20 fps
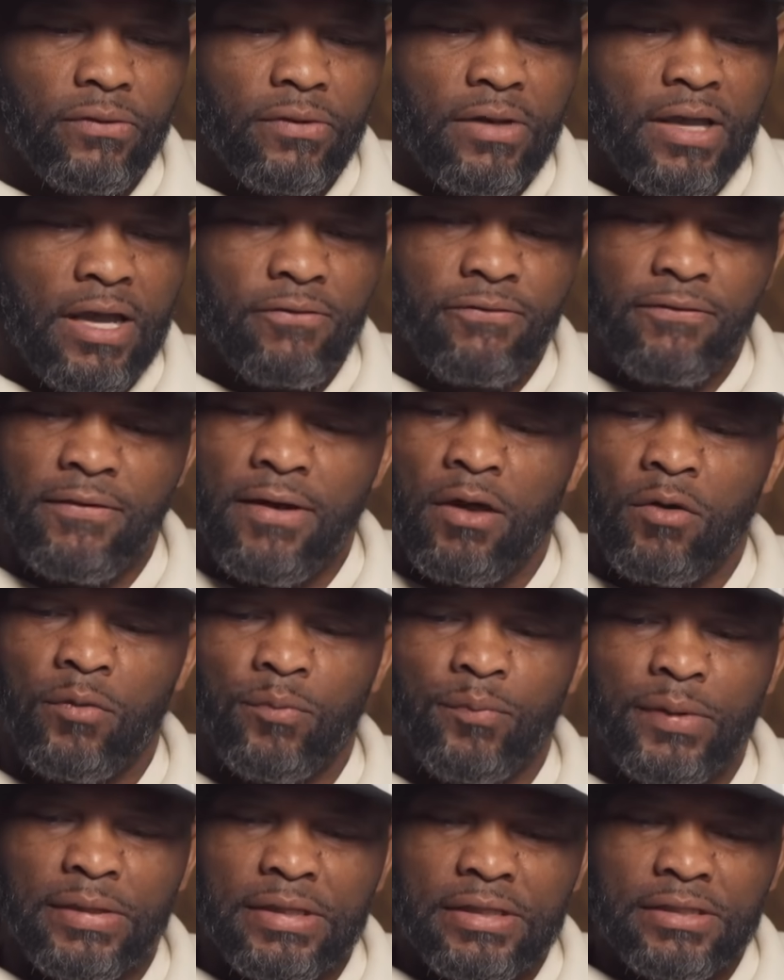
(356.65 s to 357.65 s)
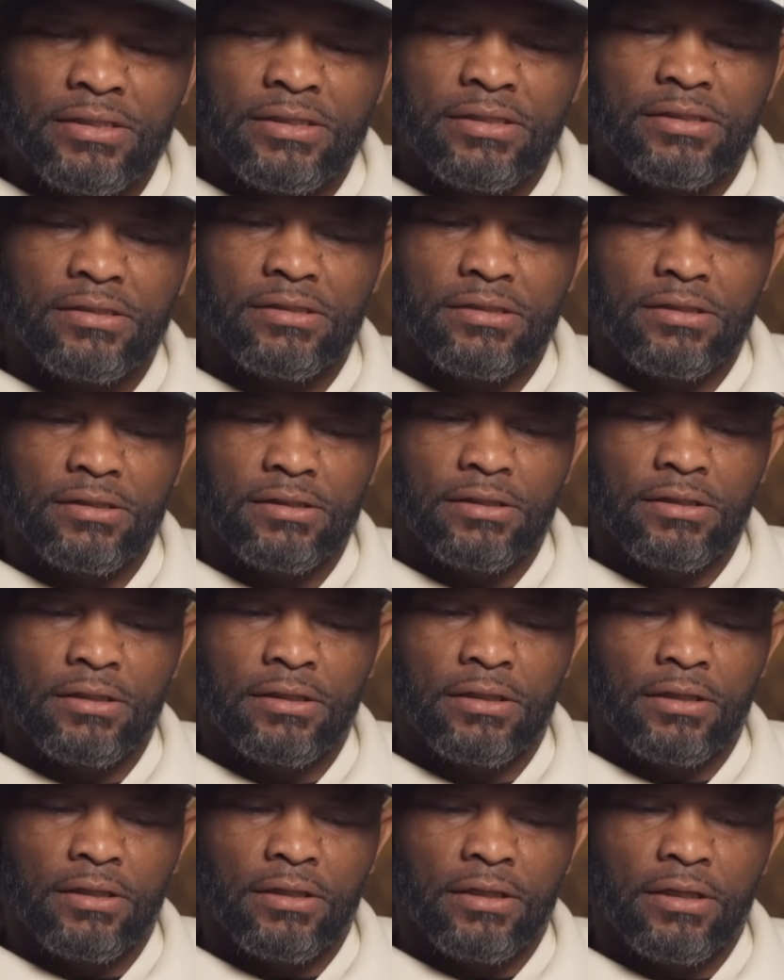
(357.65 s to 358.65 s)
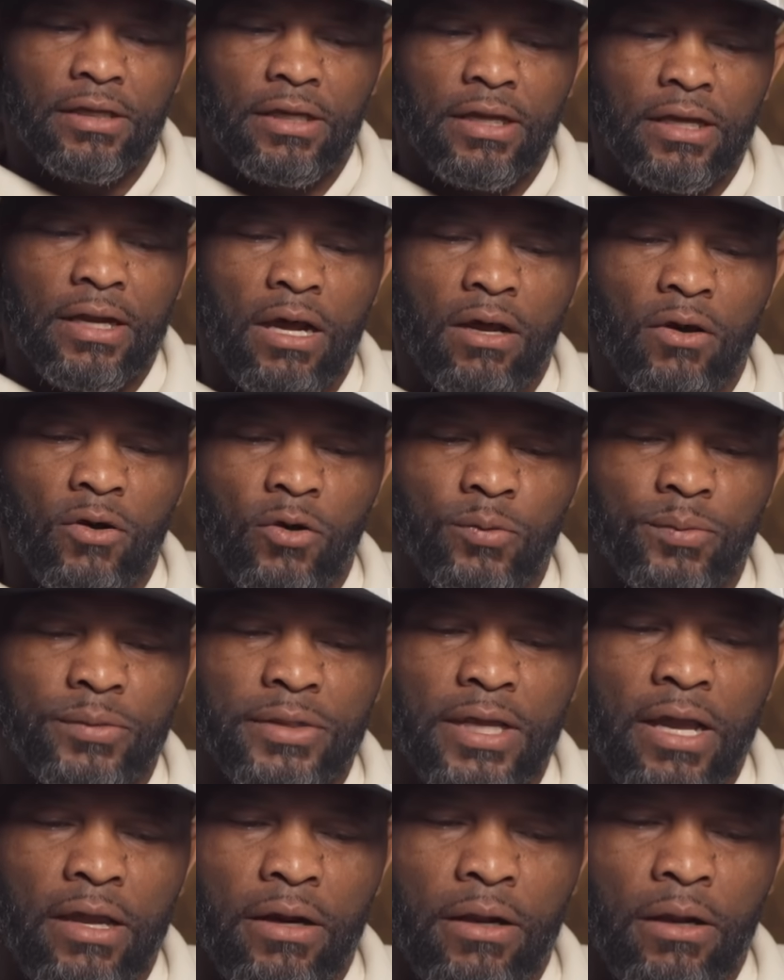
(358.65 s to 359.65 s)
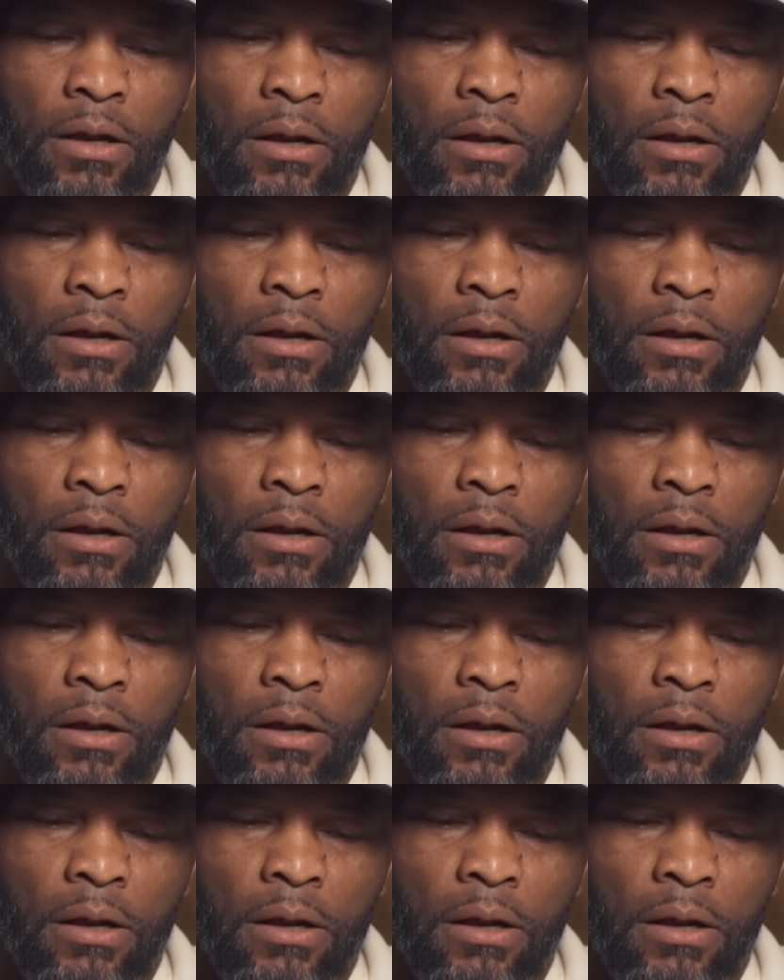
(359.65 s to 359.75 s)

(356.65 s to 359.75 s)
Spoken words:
have found peace, and I hope that